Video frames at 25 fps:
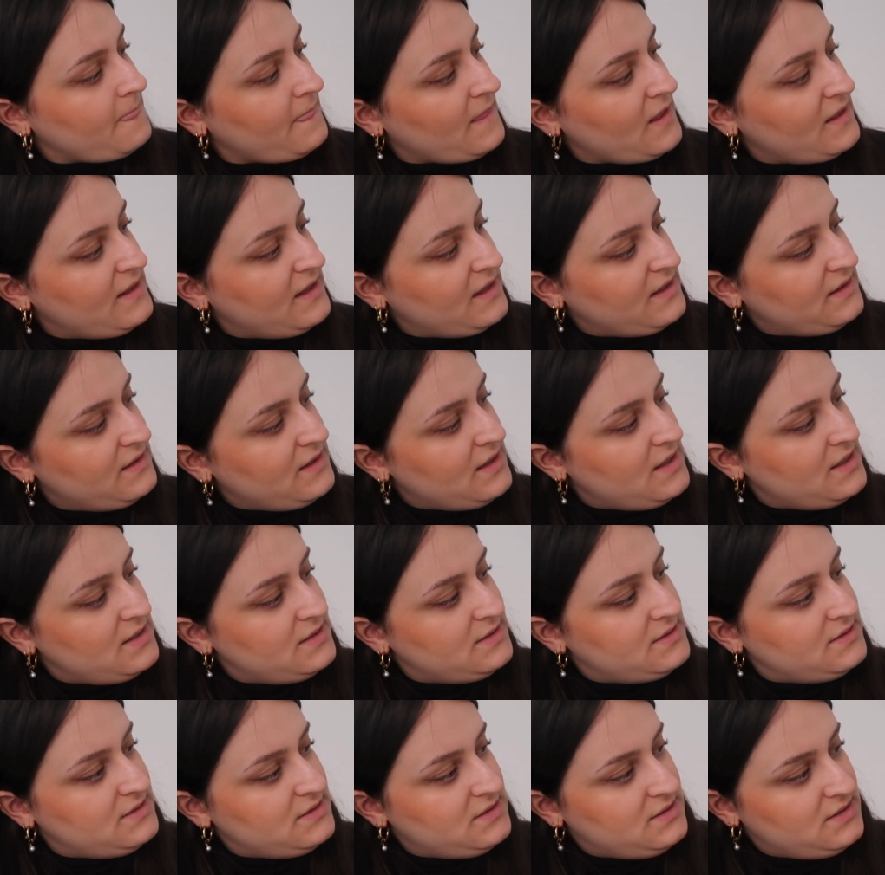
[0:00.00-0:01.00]
like this,
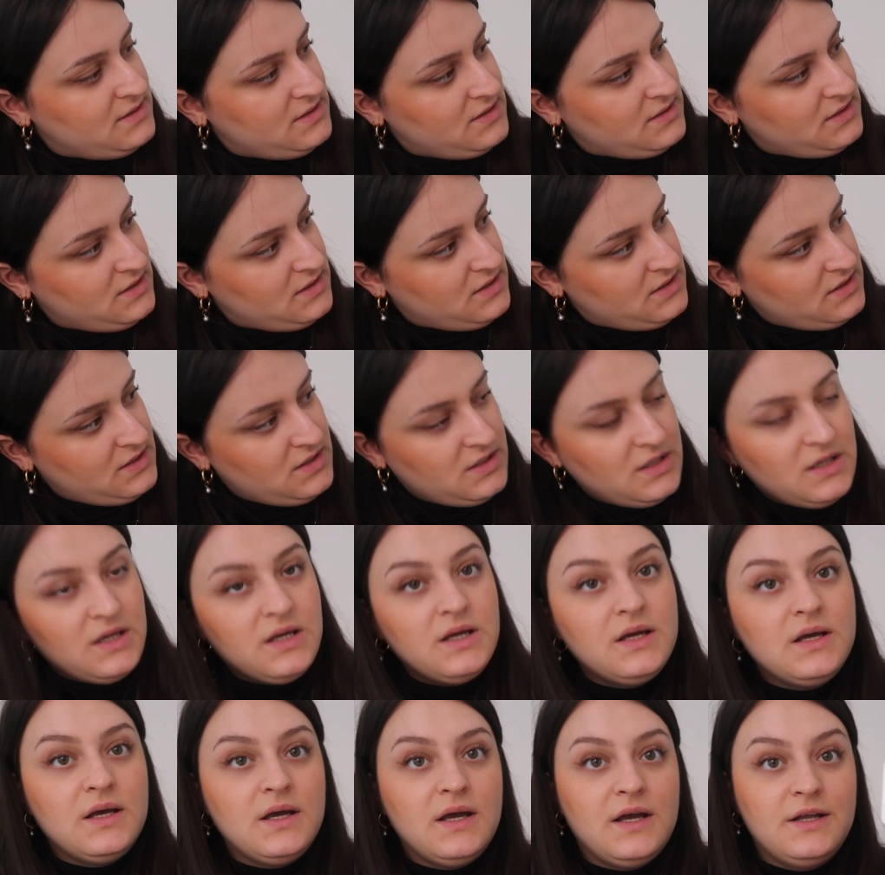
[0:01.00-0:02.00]

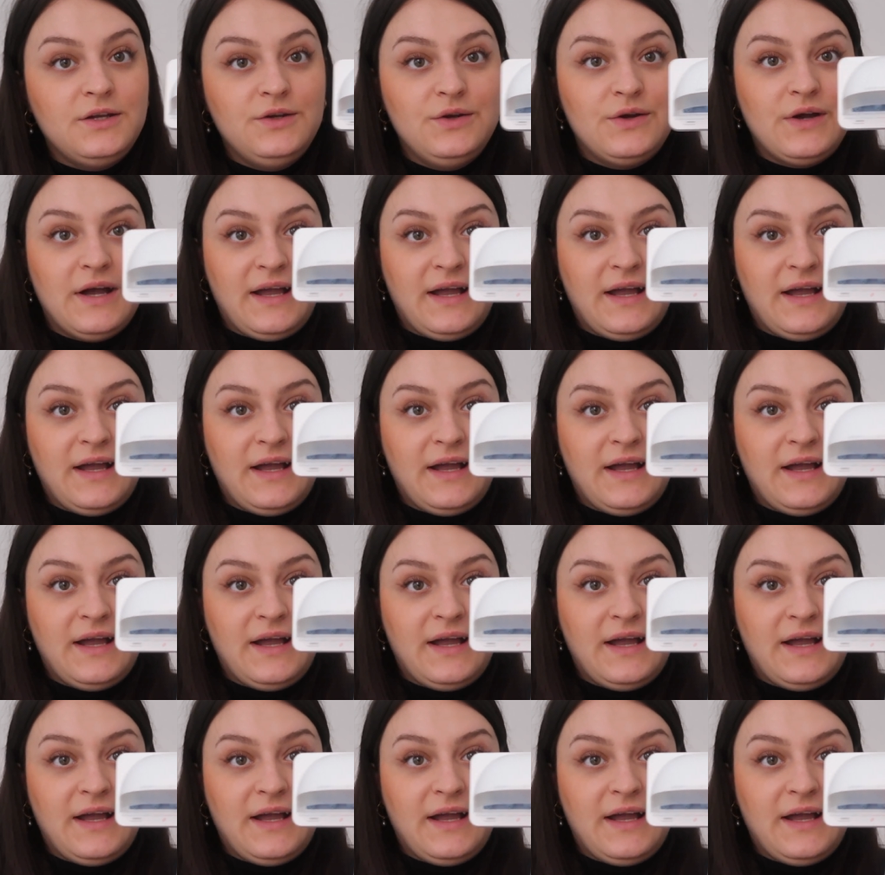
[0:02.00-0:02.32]
and you